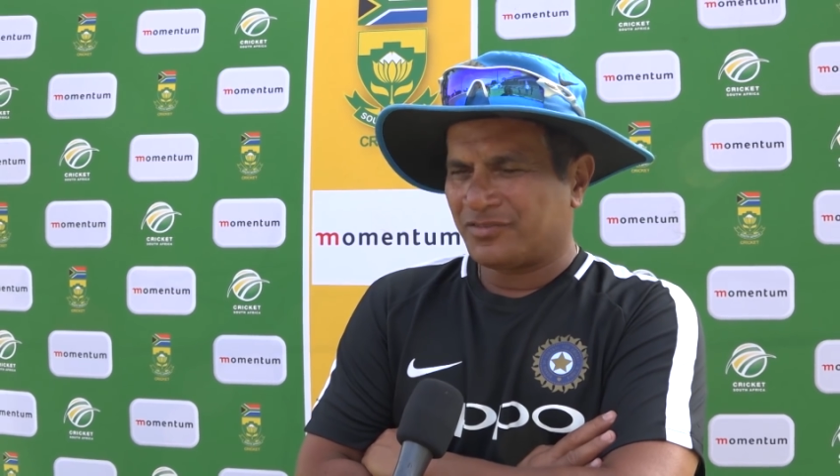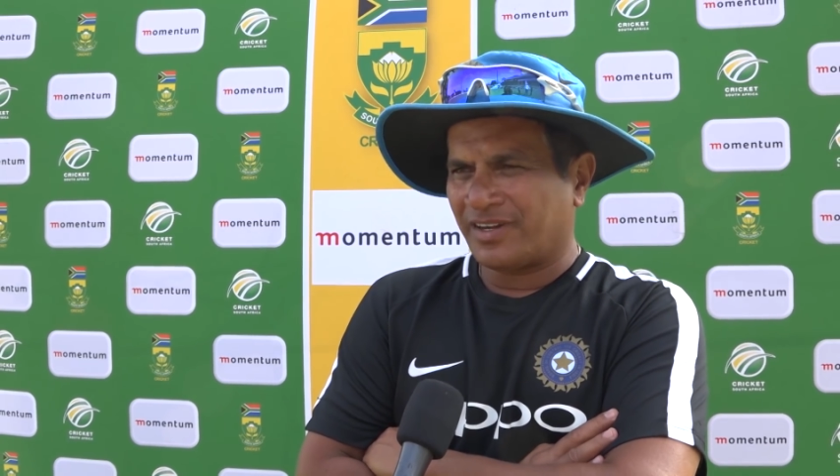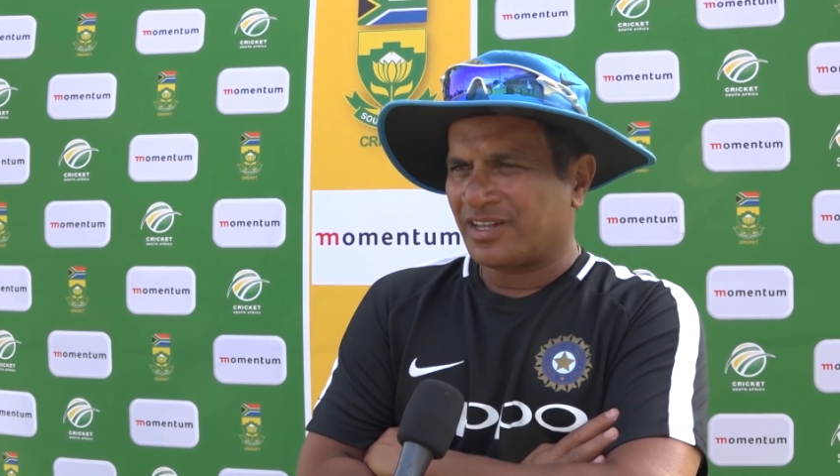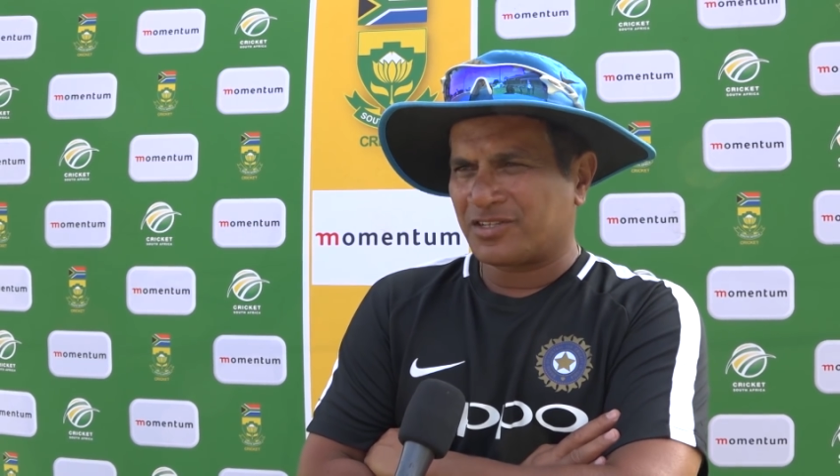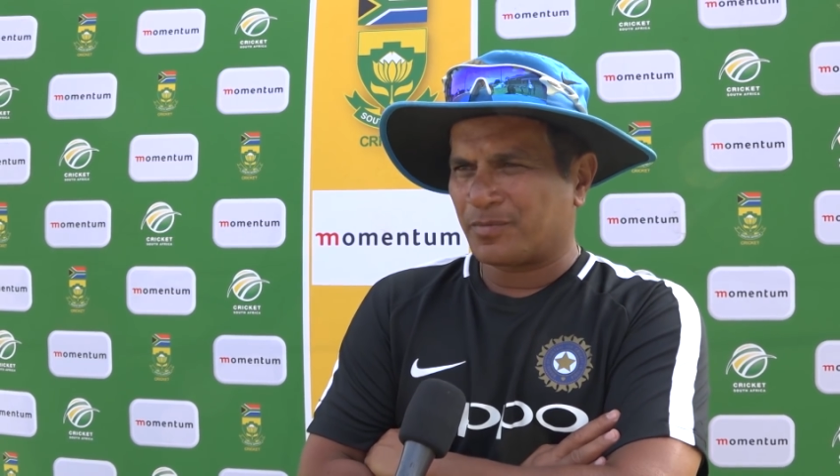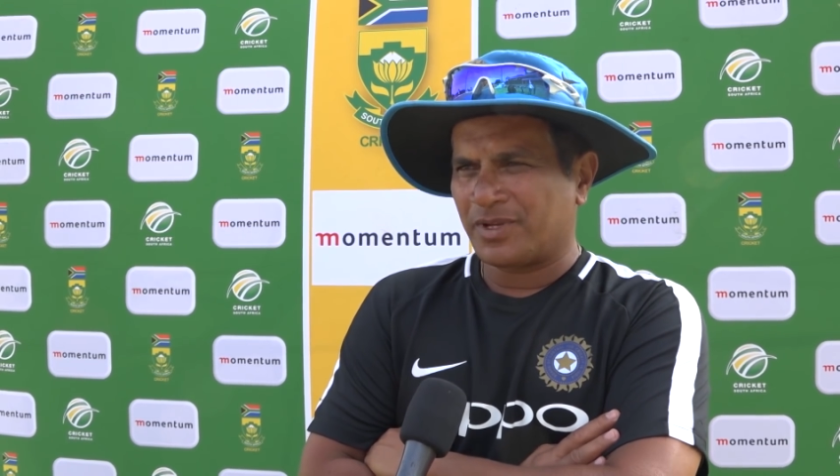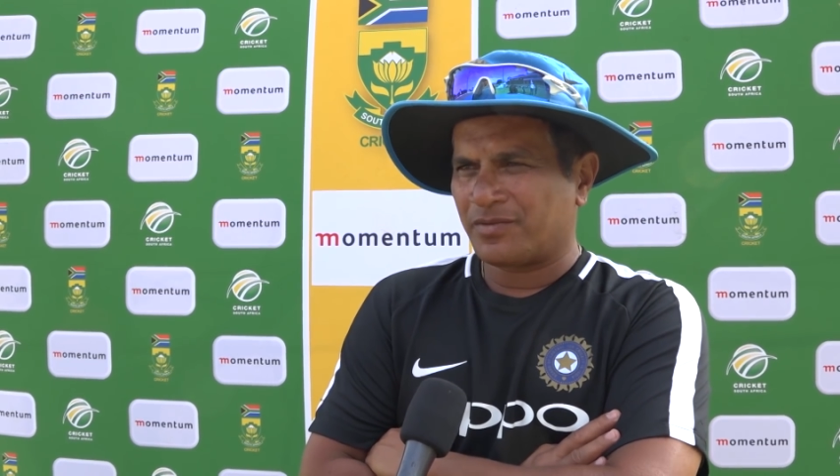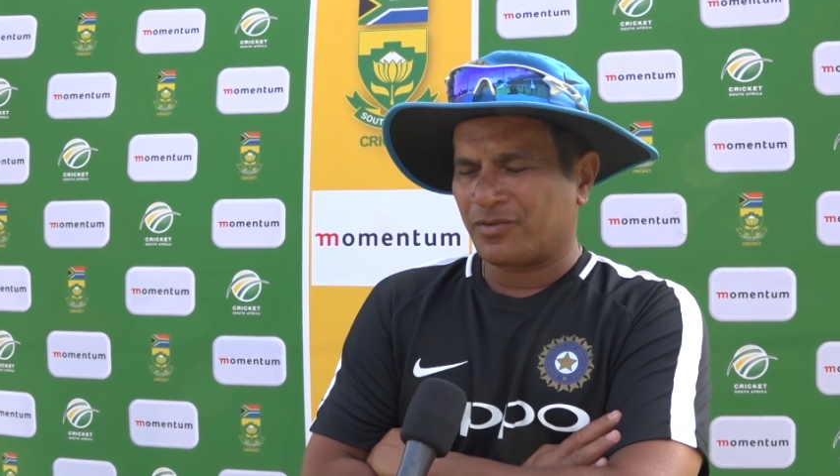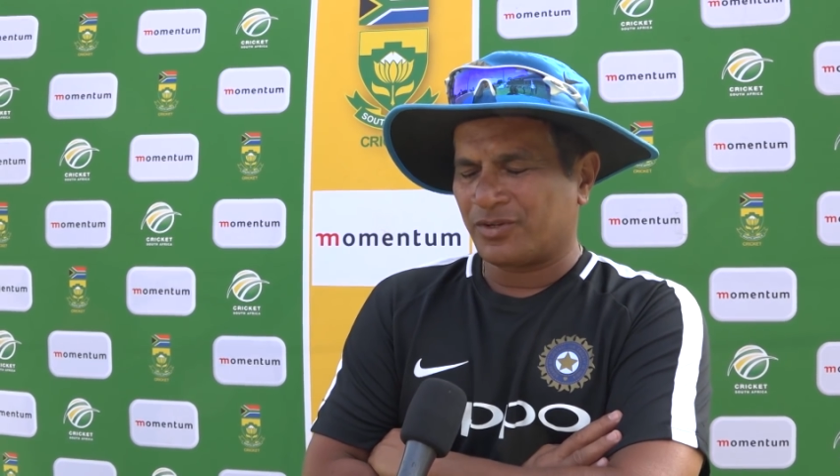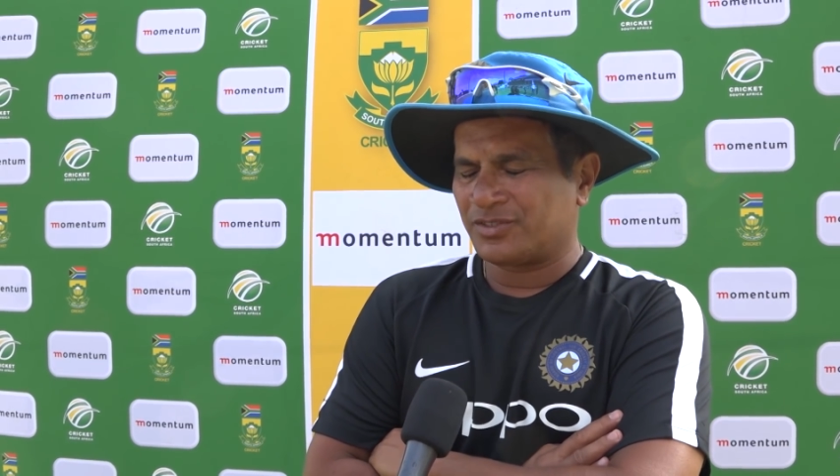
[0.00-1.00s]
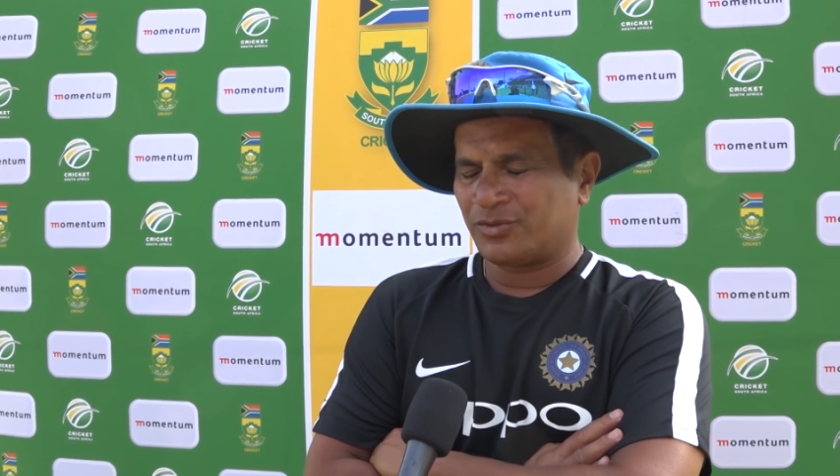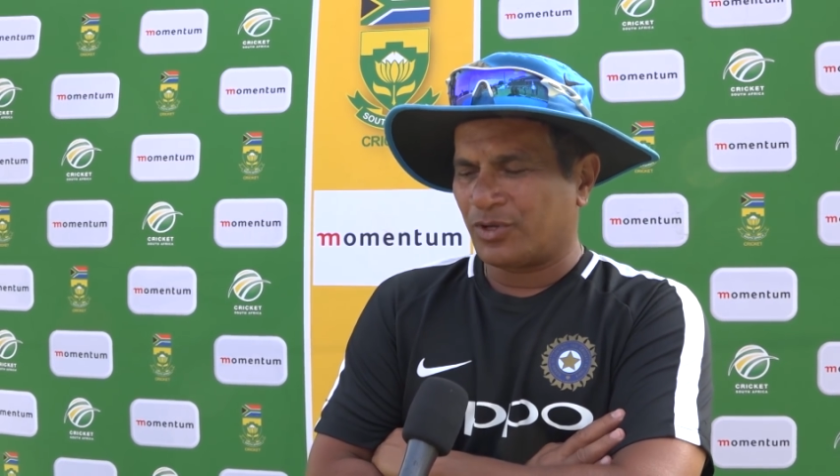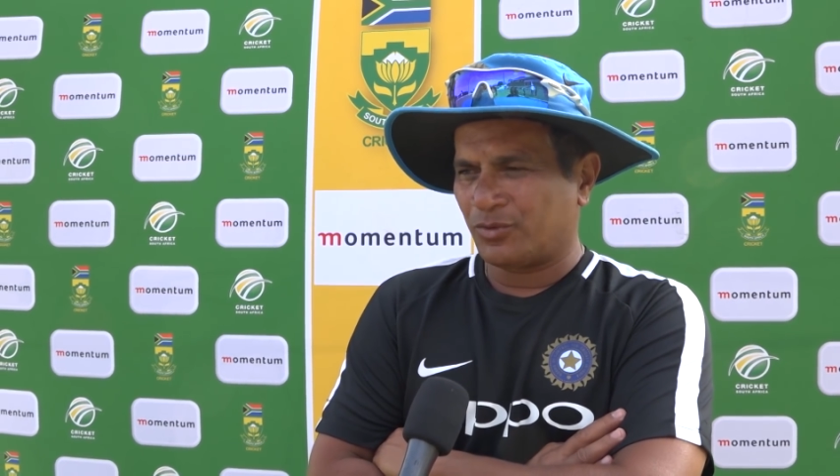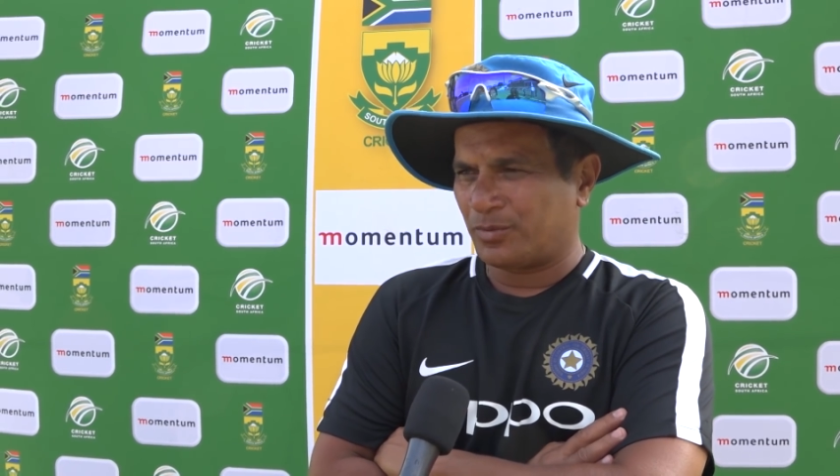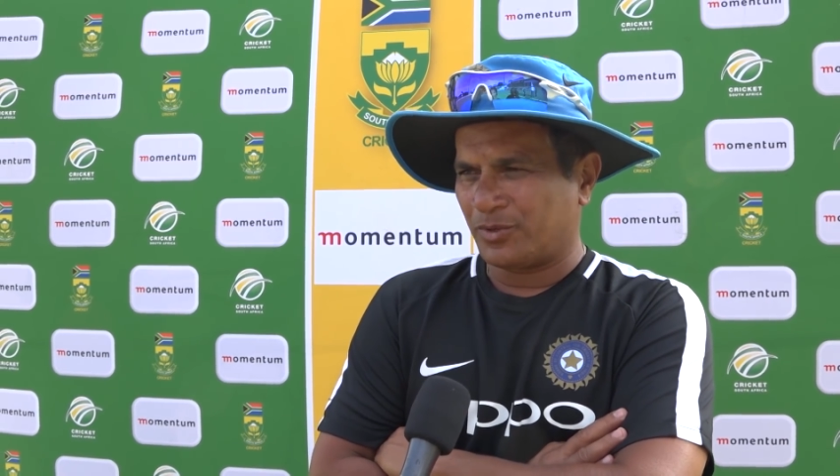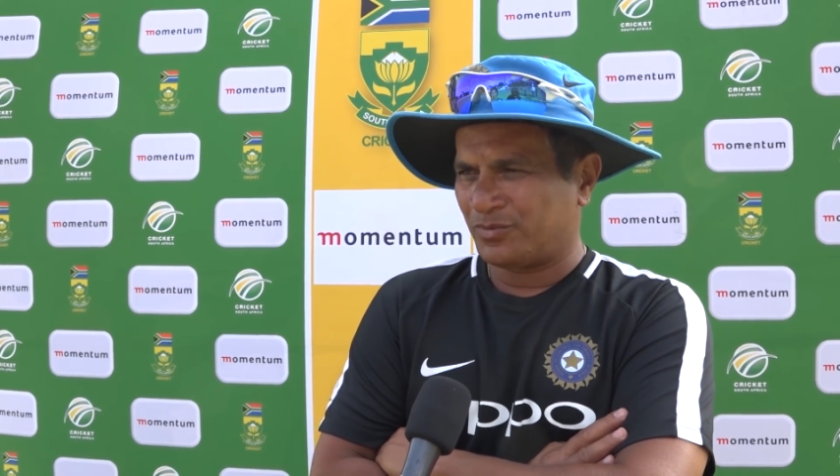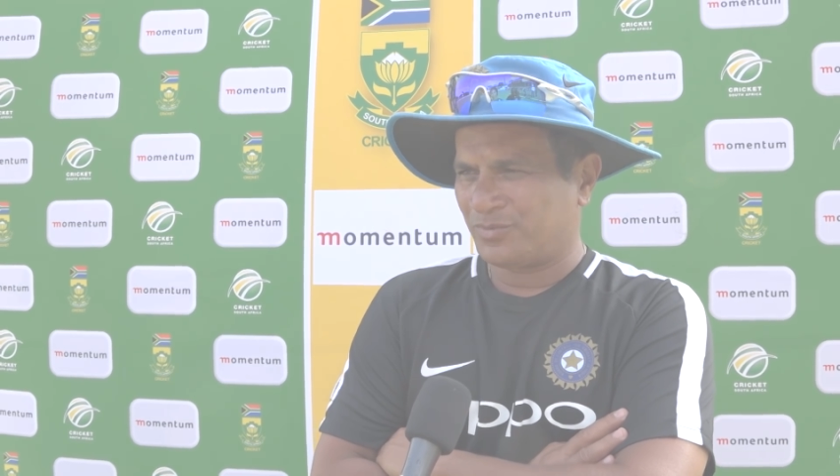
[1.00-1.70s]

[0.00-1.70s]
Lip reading: fantastic player for us, no doubt about it.